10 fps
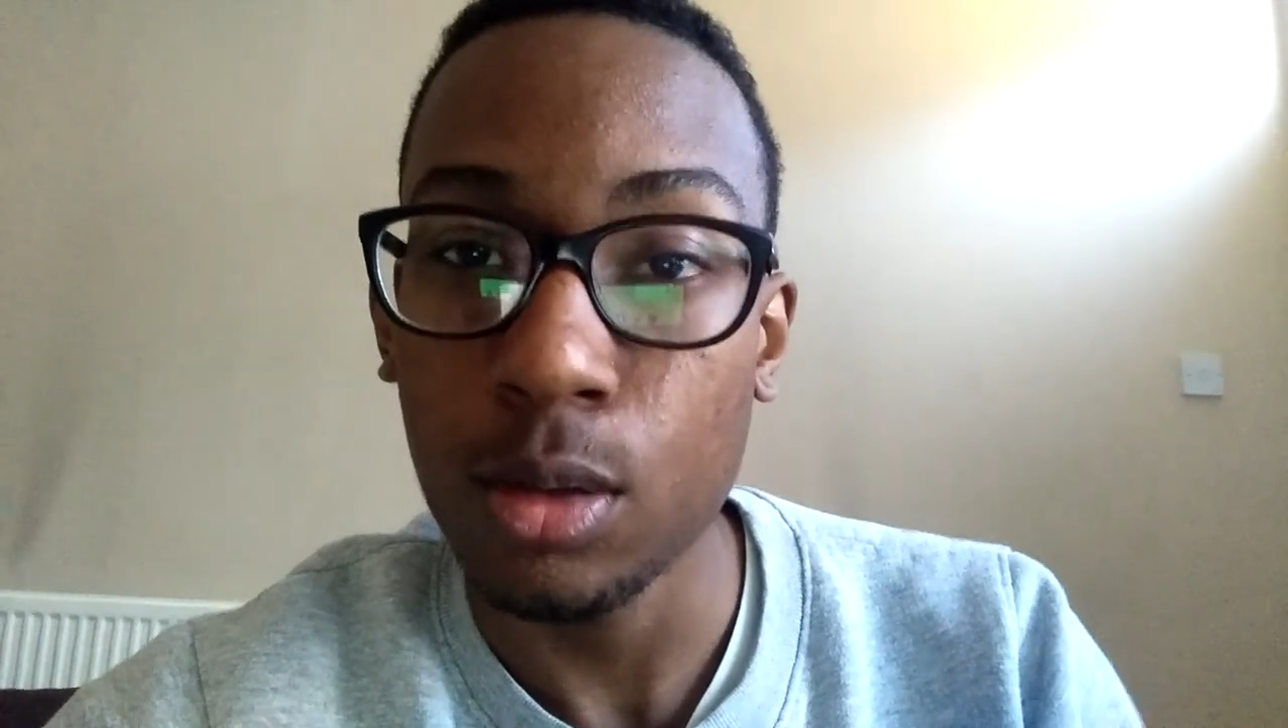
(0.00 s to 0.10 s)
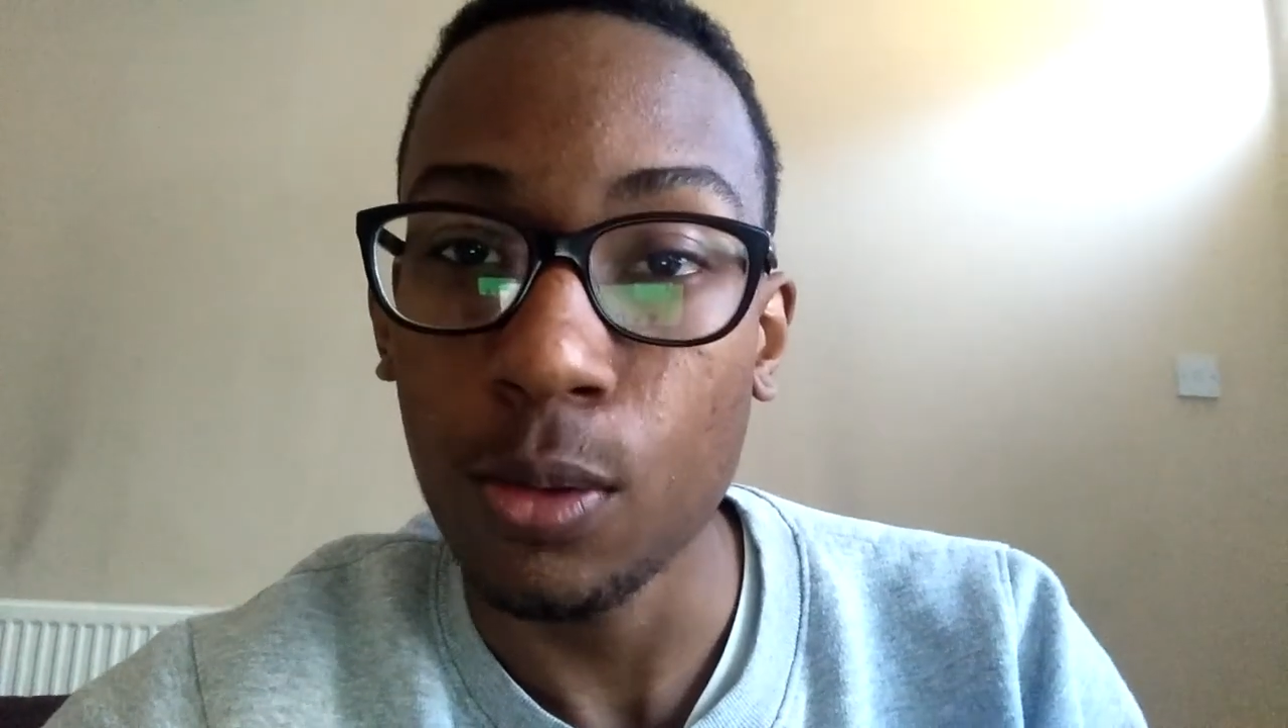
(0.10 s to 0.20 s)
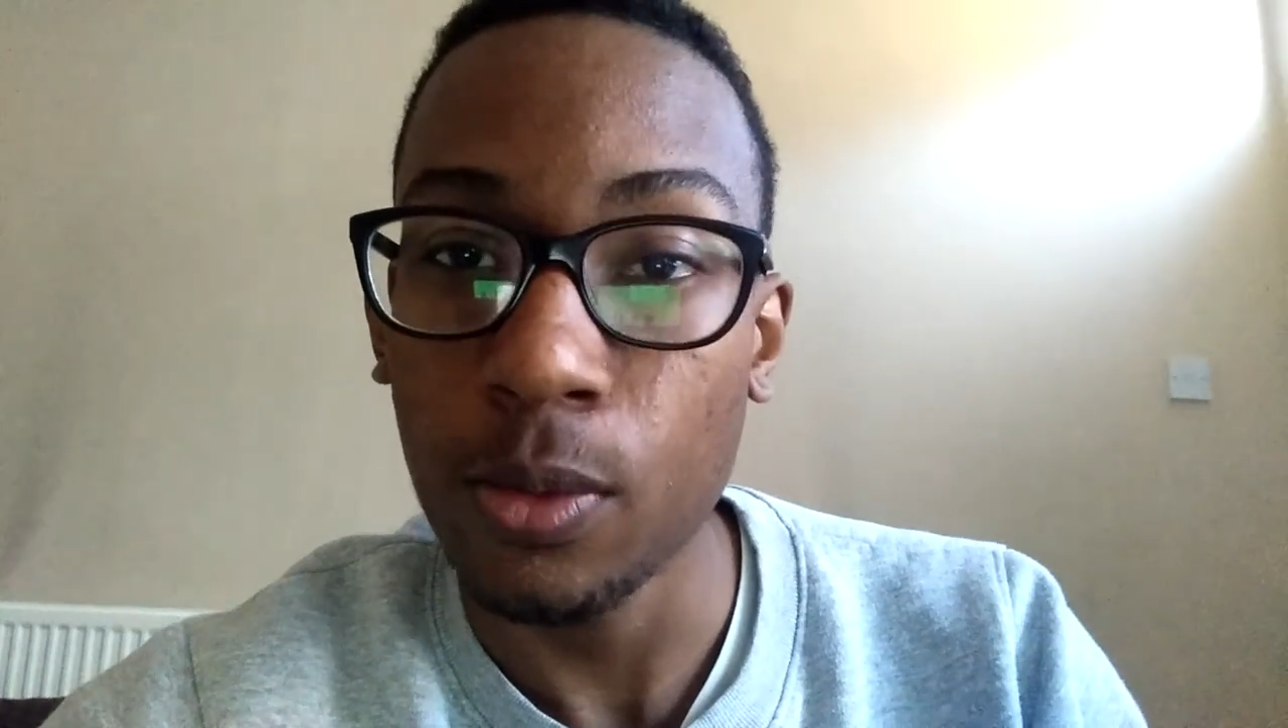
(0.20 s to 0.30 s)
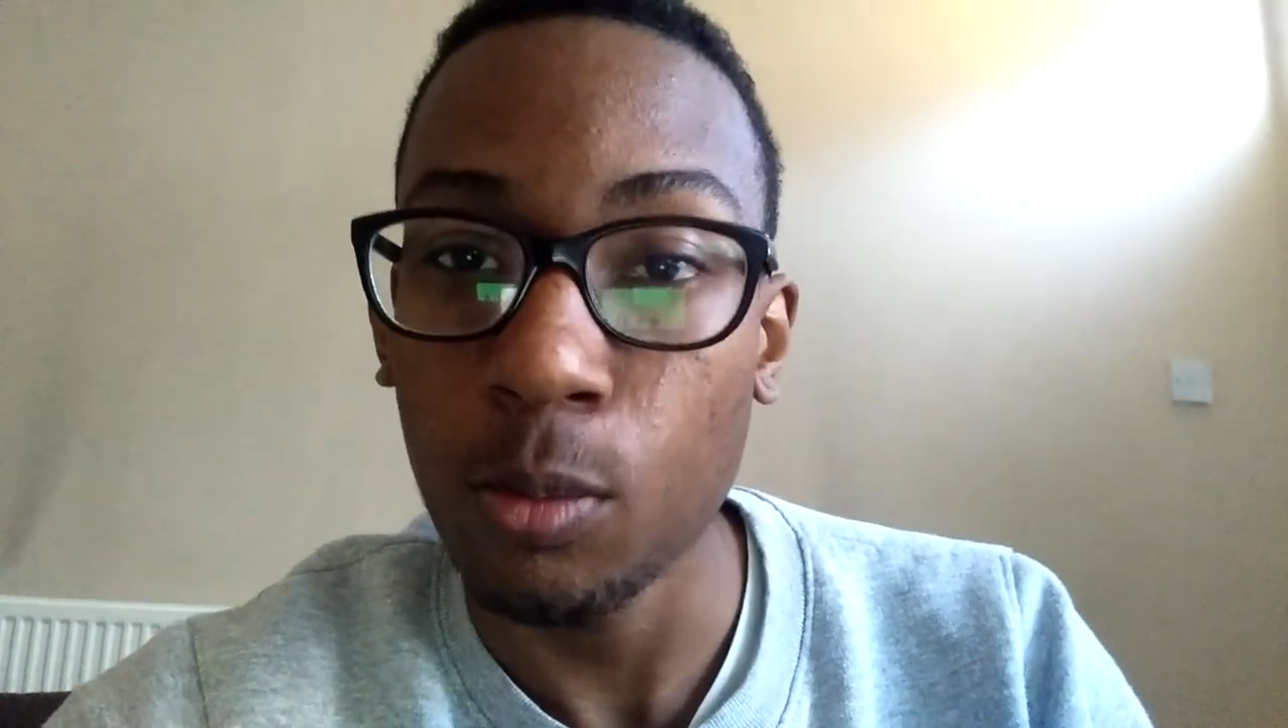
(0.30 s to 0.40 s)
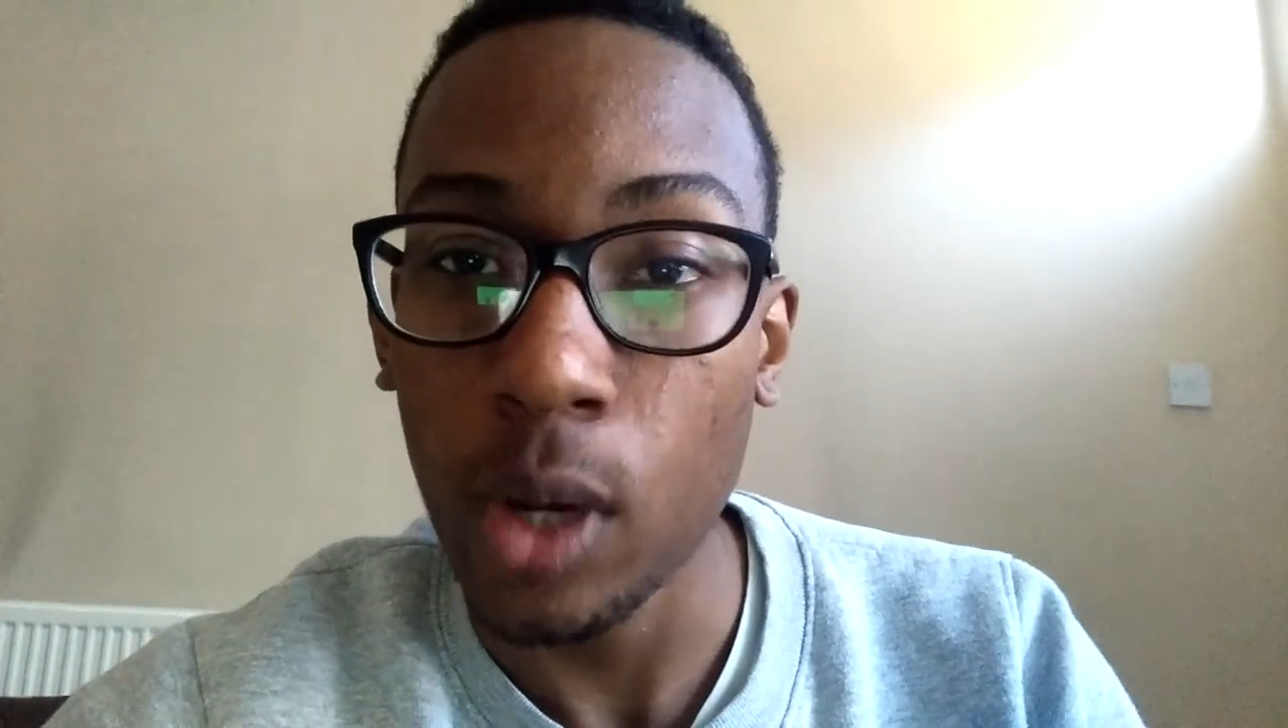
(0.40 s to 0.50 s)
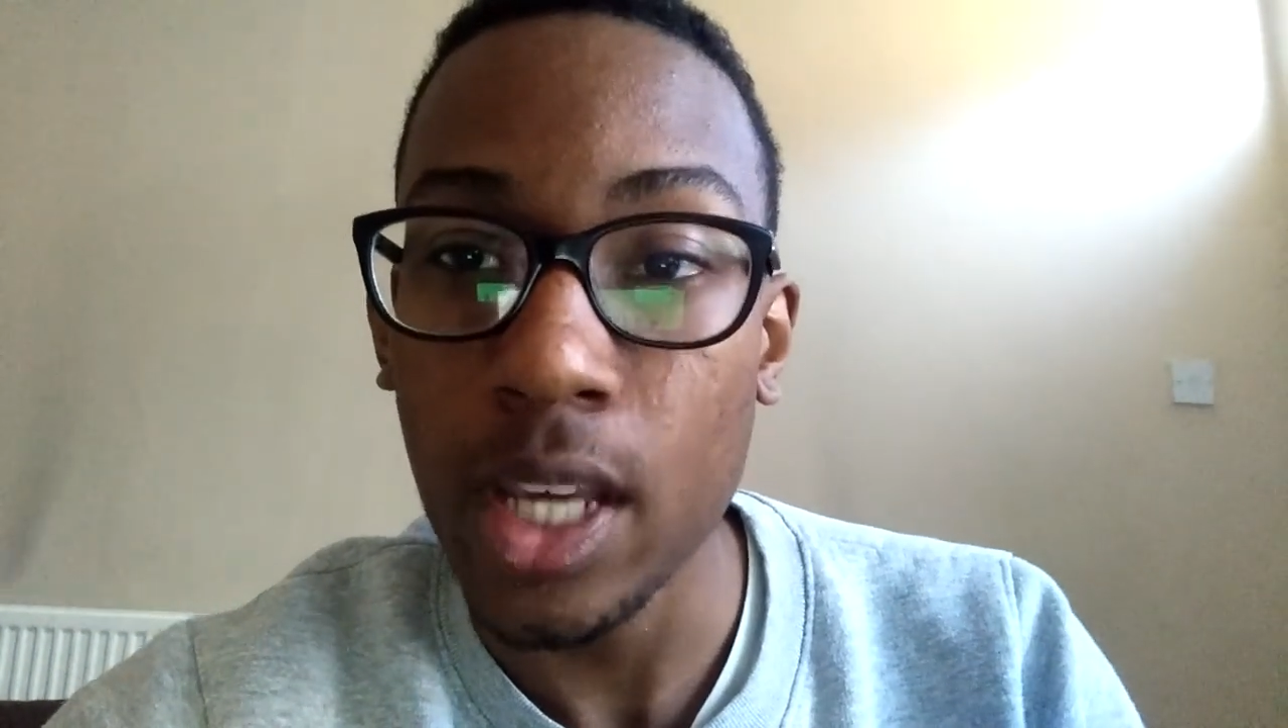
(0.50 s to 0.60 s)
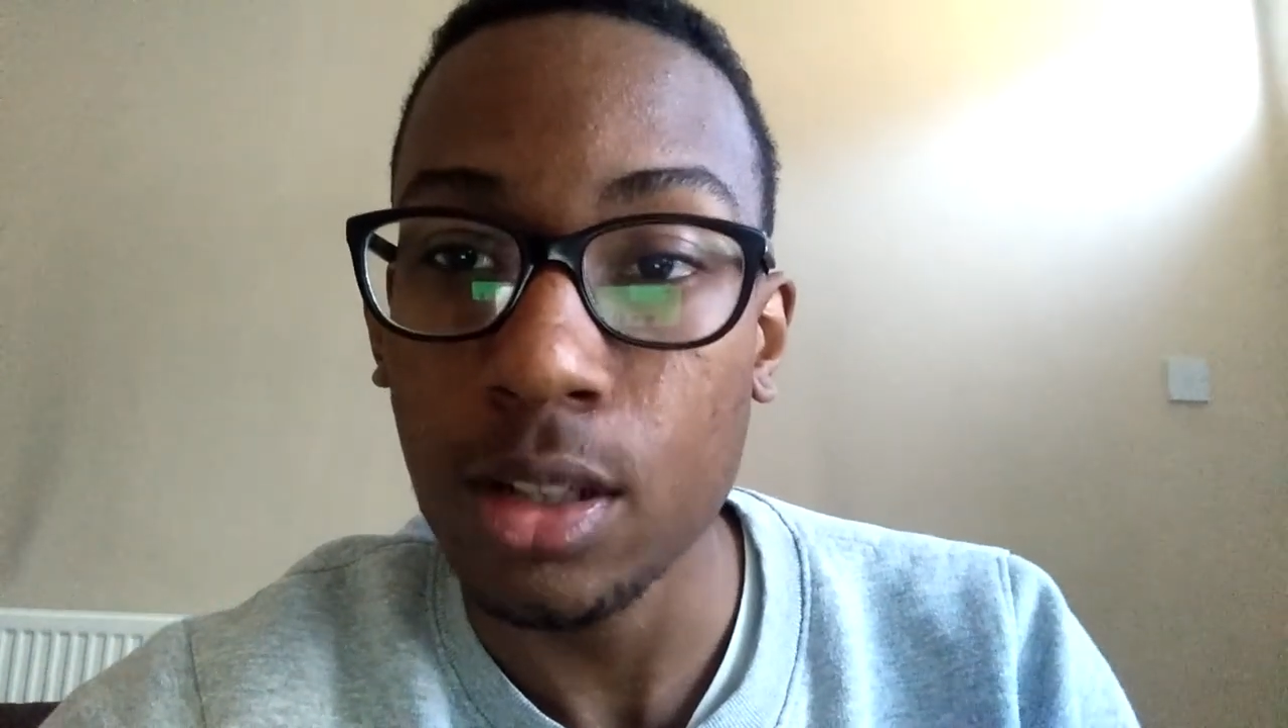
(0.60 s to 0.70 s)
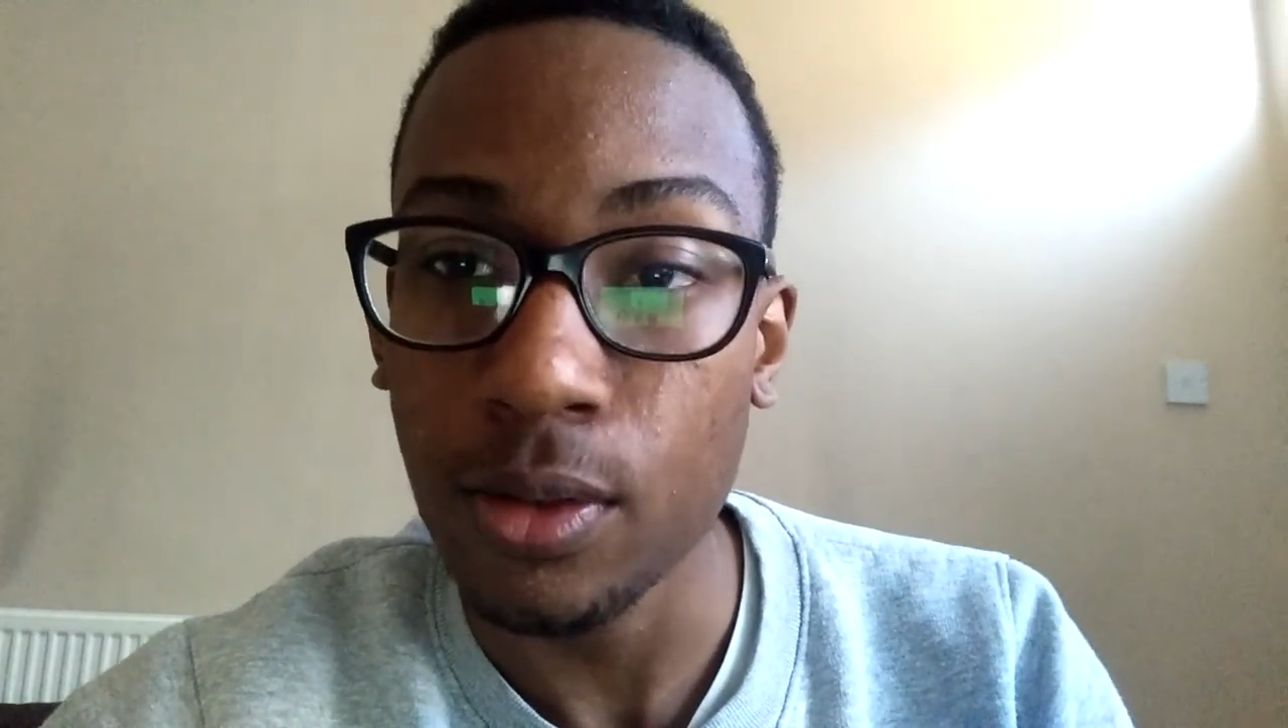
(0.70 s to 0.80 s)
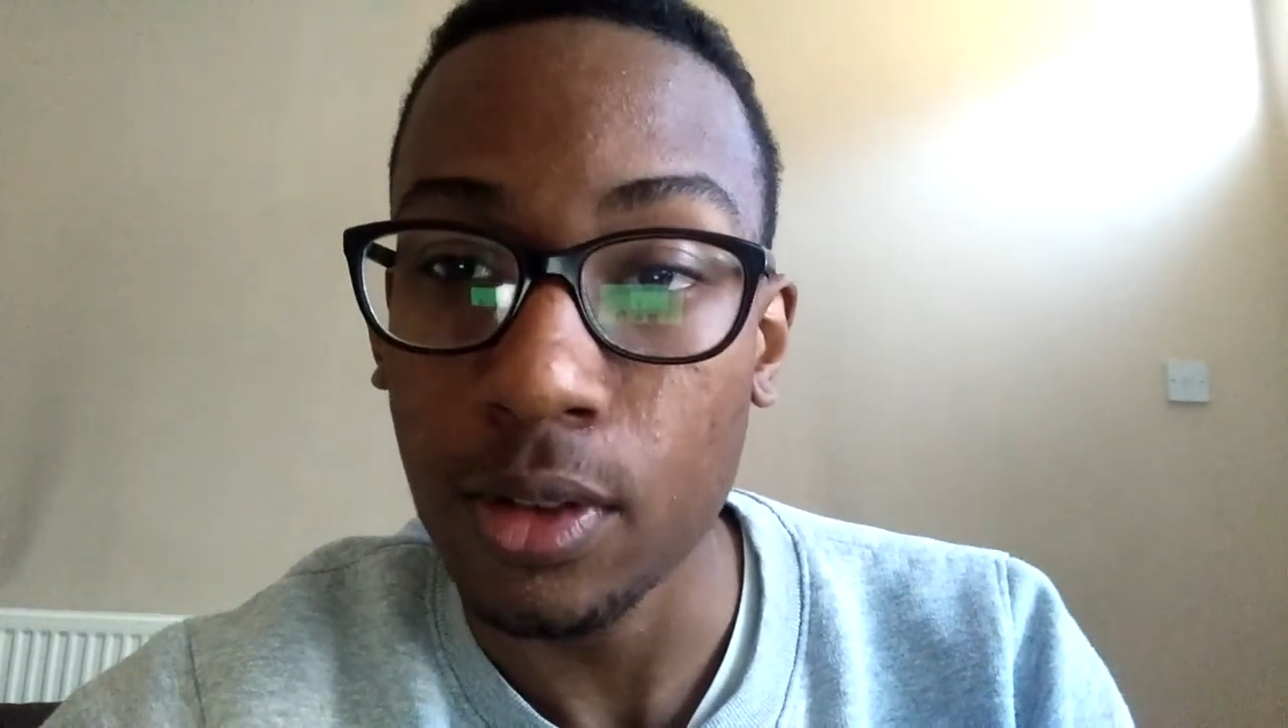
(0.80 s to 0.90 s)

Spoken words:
sort of from ASOS,